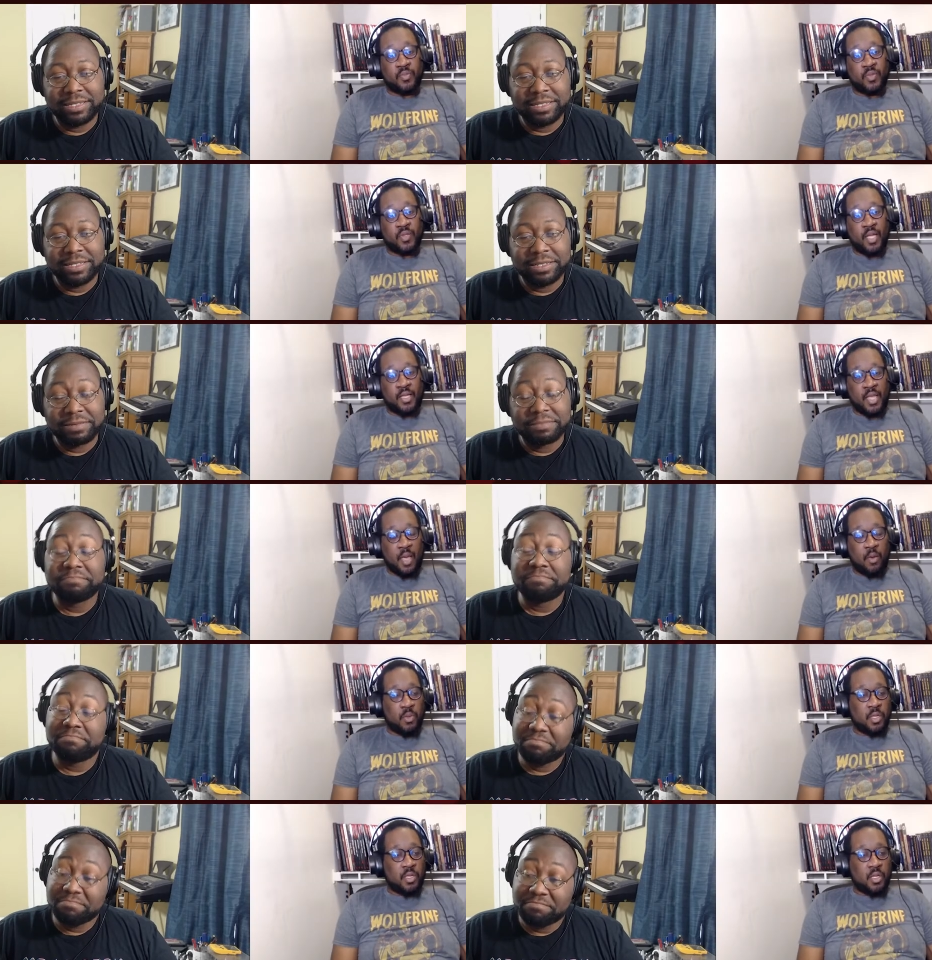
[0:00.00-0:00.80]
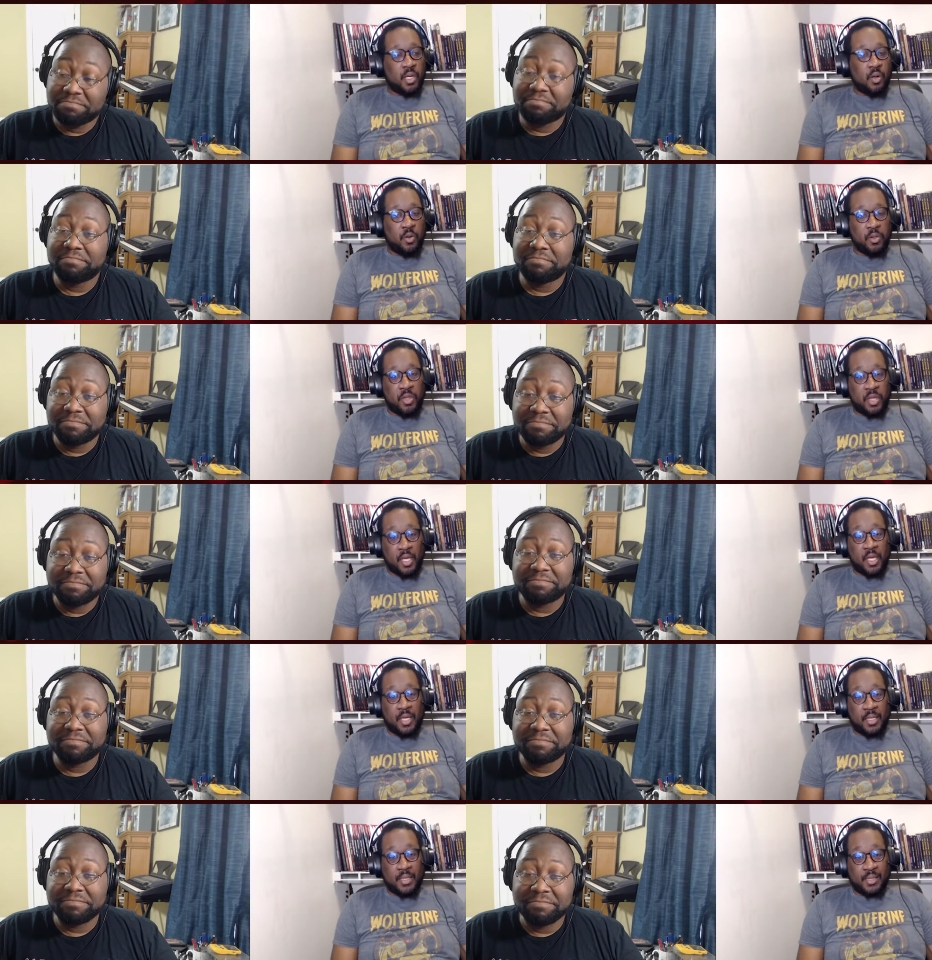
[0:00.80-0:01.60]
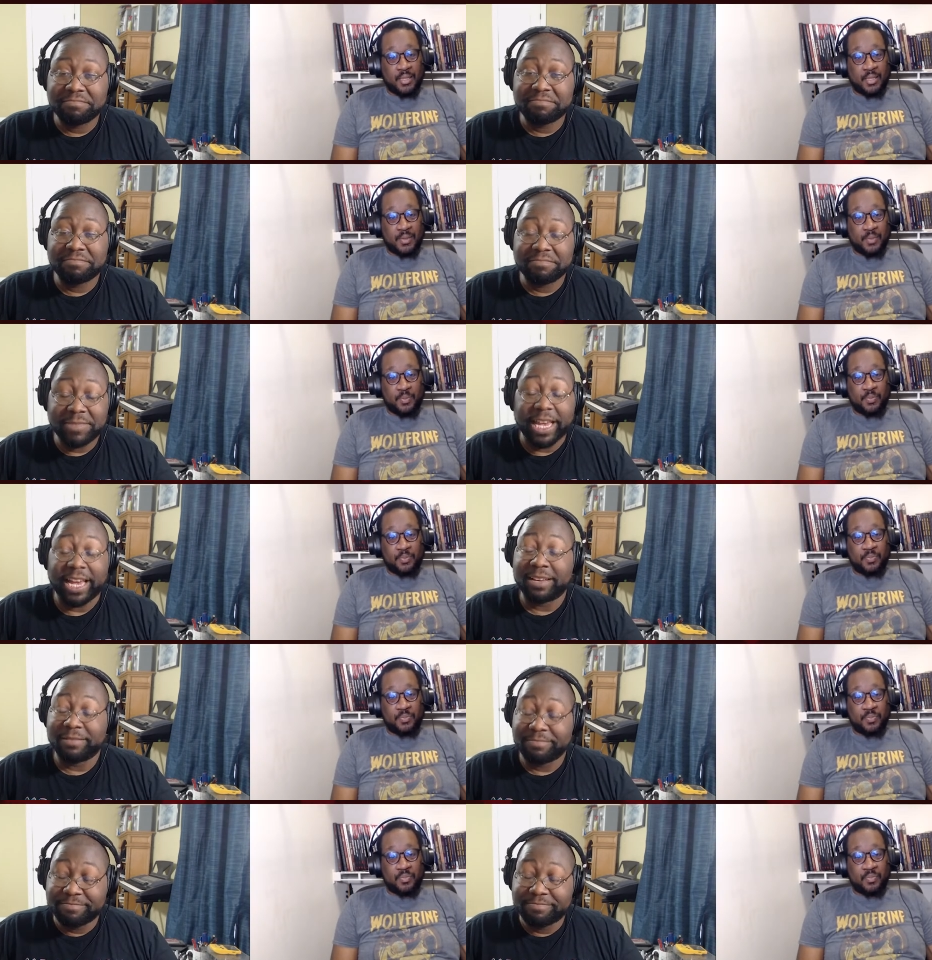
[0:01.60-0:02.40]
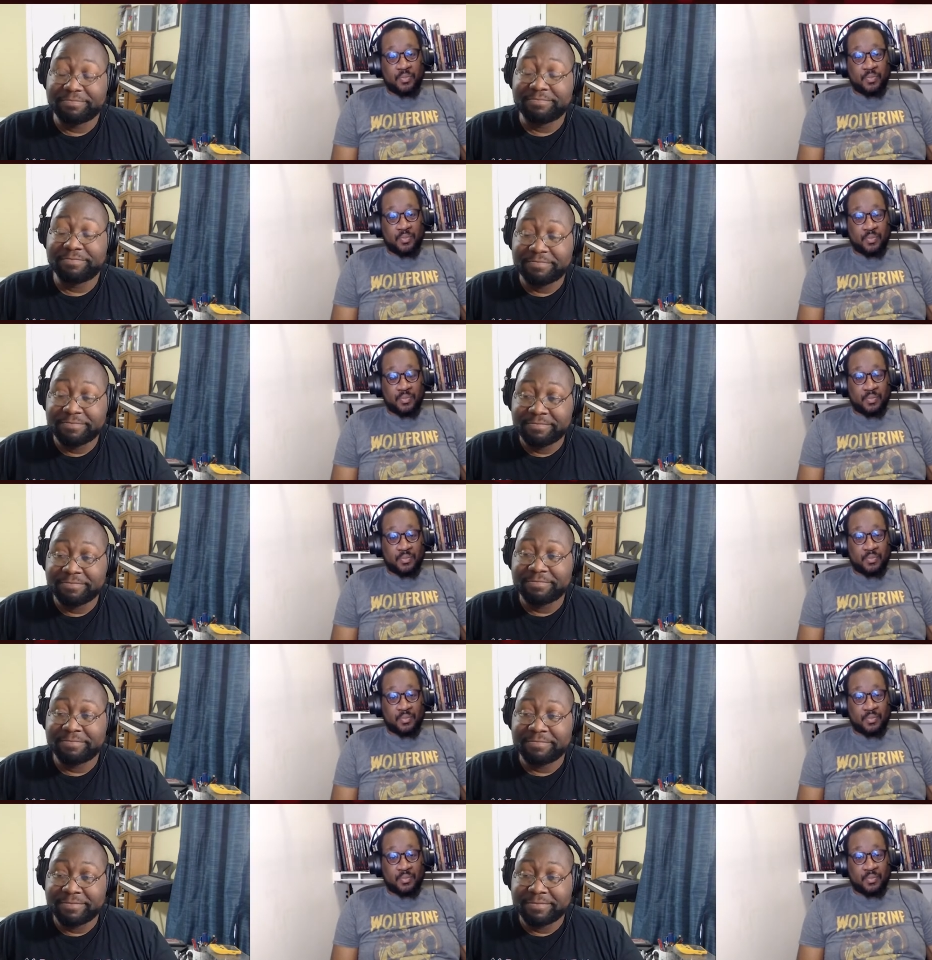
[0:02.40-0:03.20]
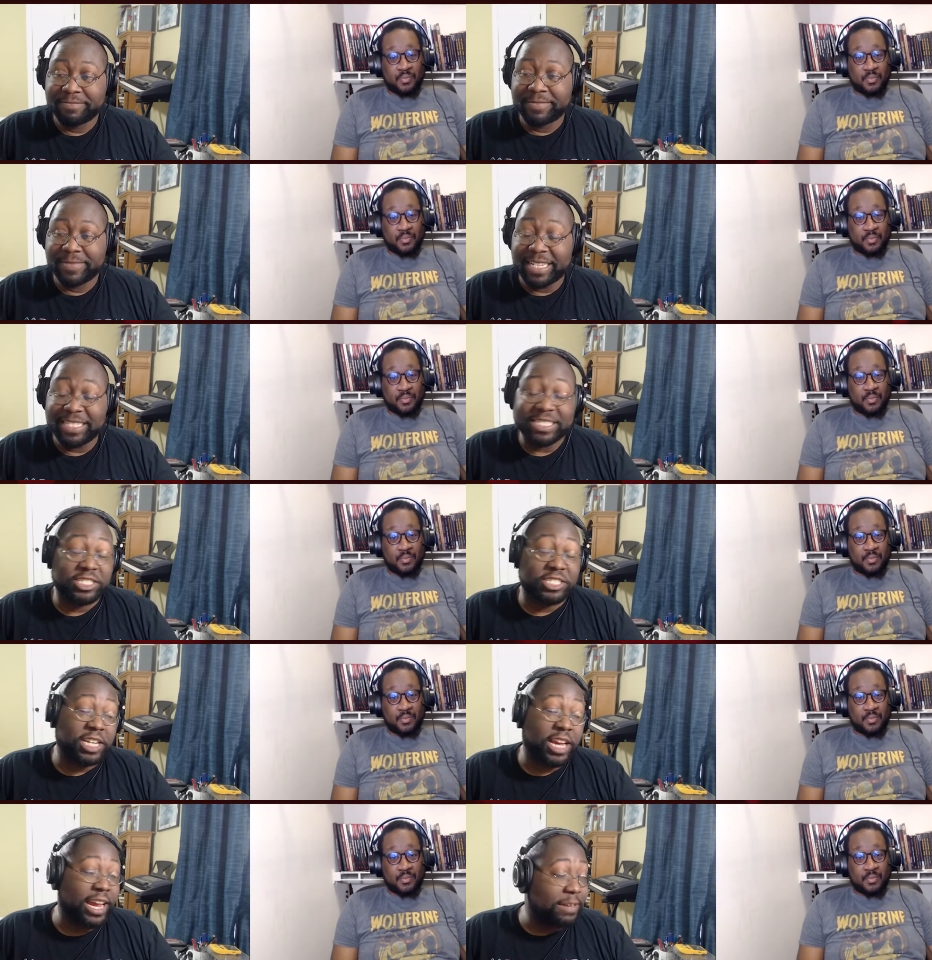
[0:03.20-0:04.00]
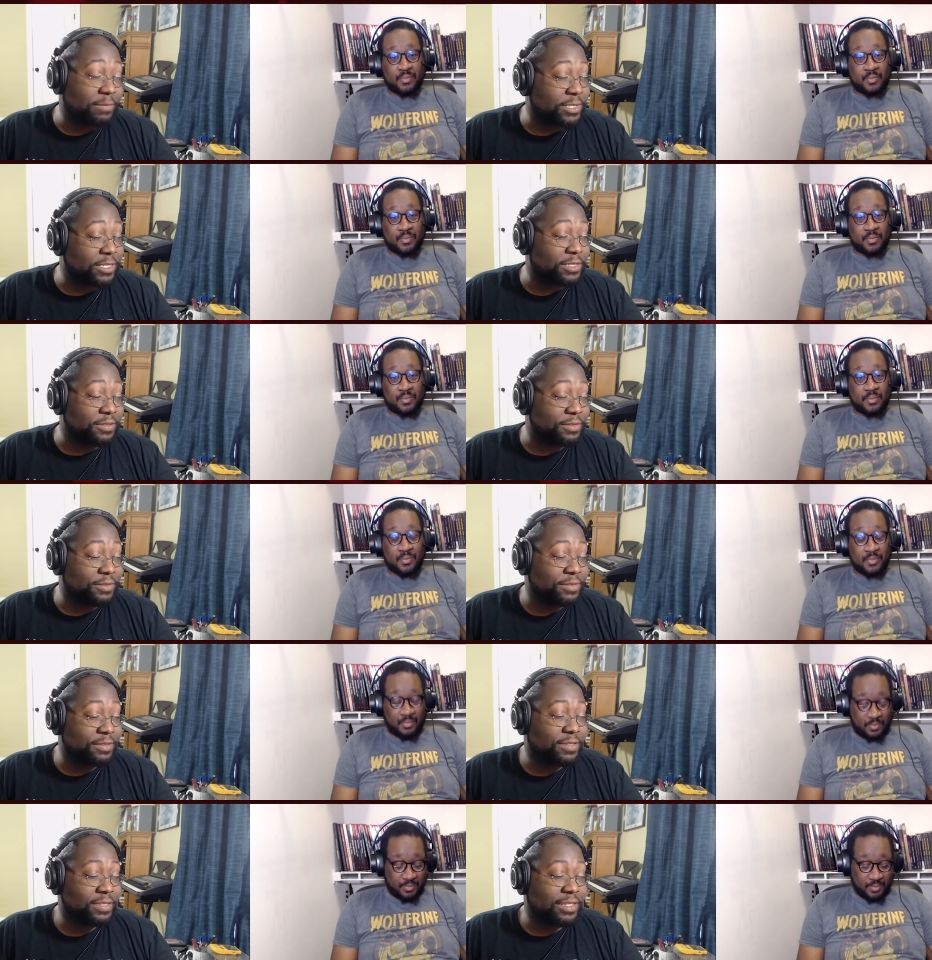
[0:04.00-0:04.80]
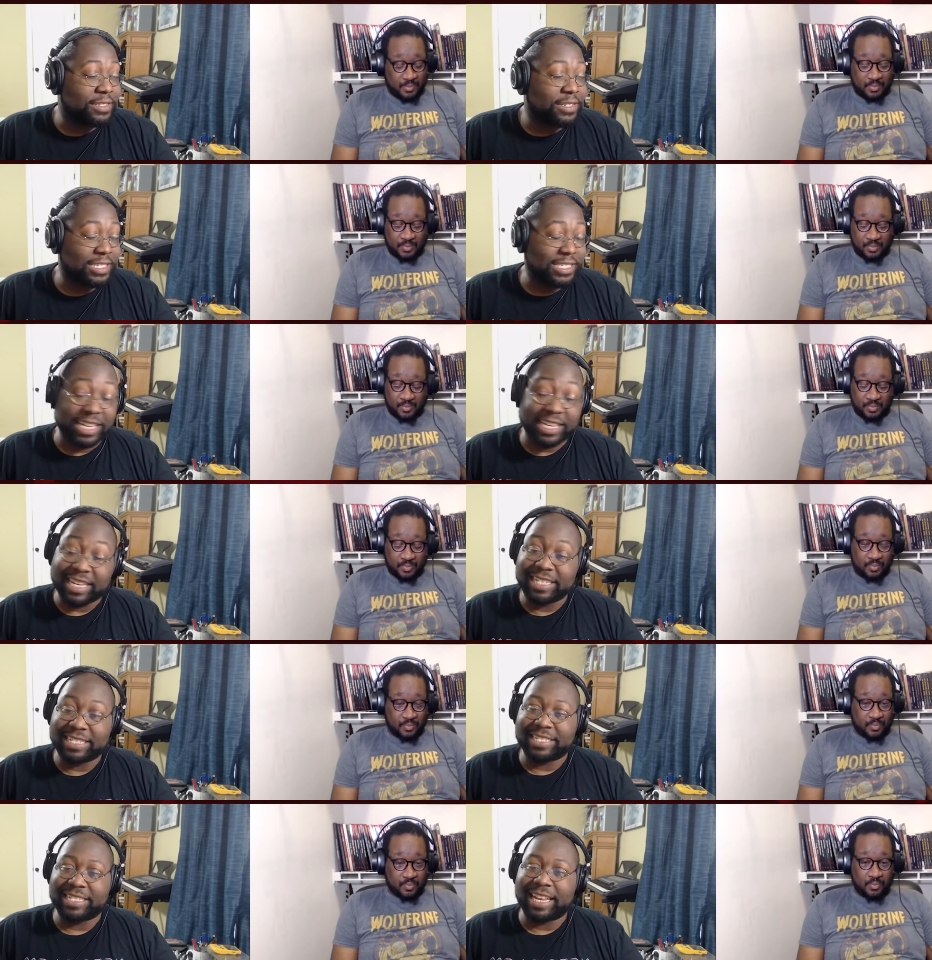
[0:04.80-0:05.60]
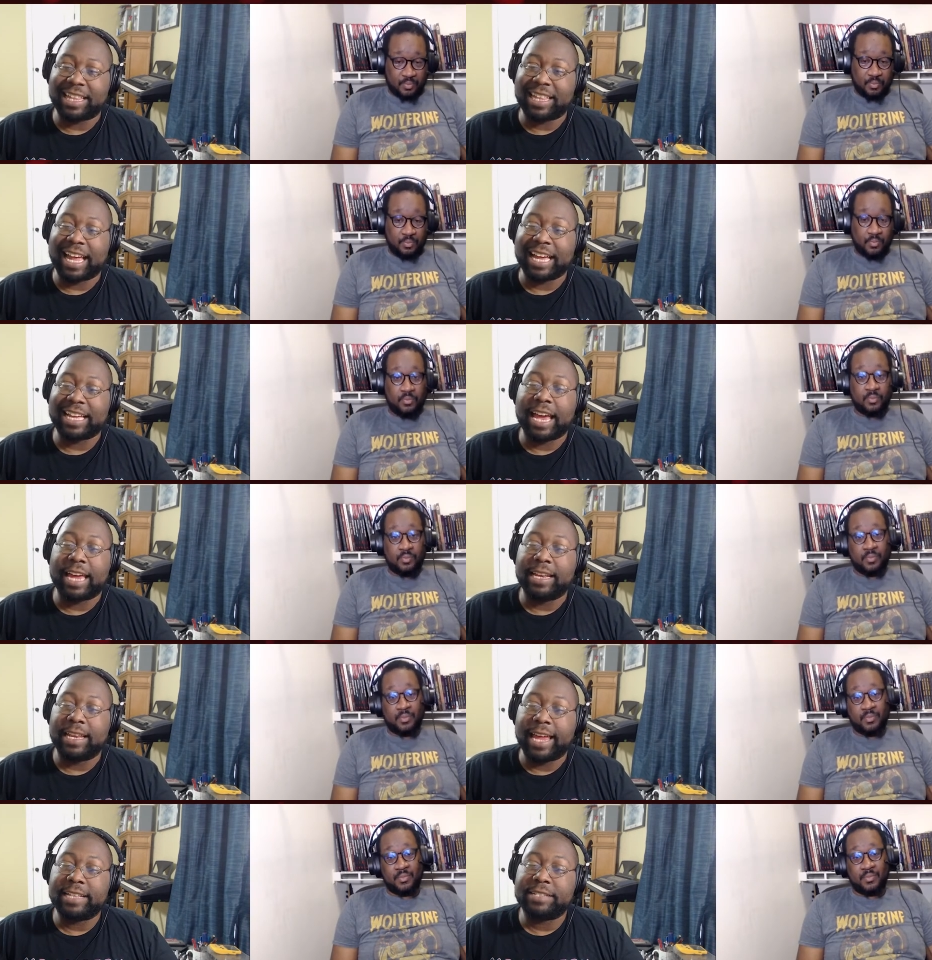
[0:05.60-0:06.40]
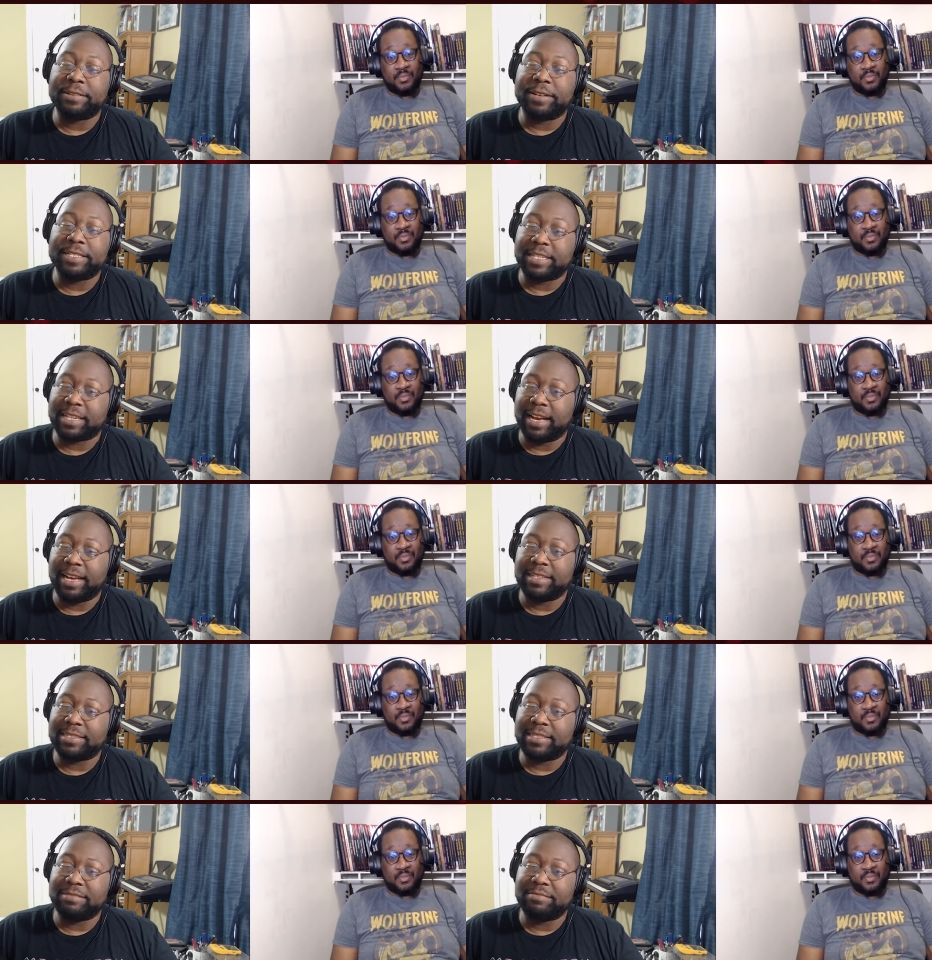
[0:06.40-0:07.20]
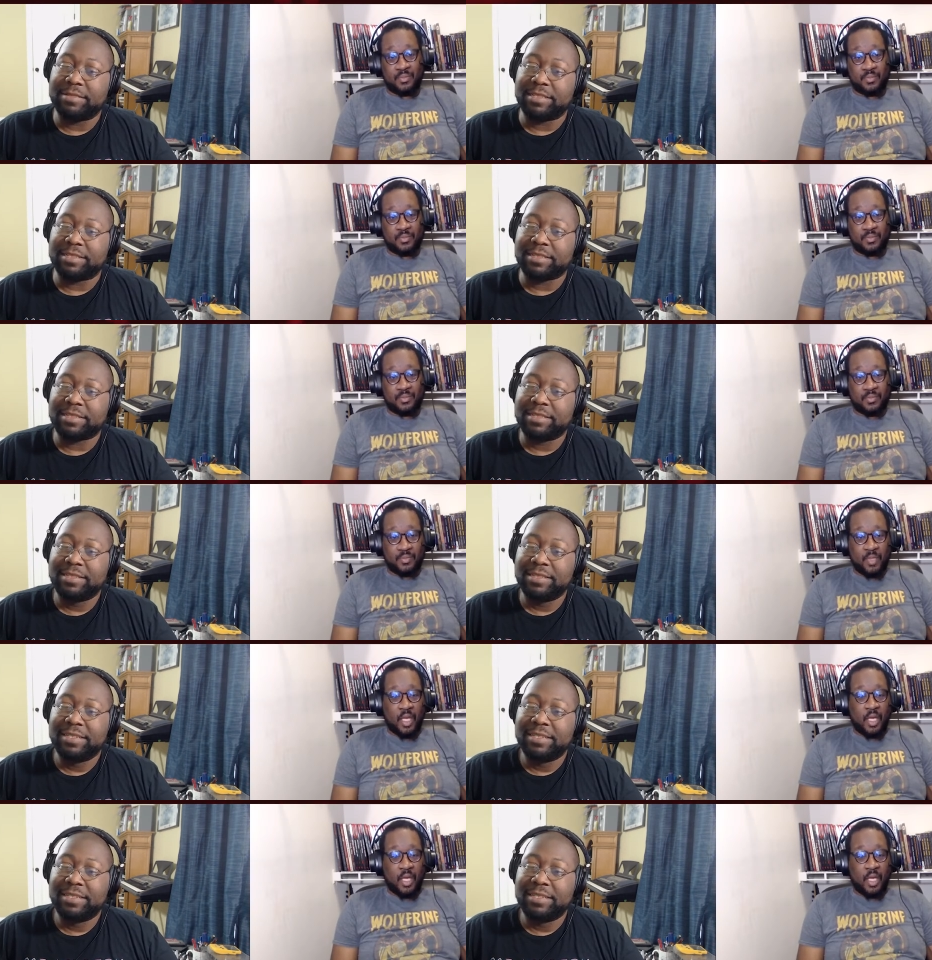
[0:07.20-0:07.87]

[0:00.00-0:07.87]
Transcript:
Speaker 1: Like that was the whole thing.
Speaker 2: Yeah. It's a shame too, because I because I, I kind of liked her as a concept. Just
Speaker 1: yeah,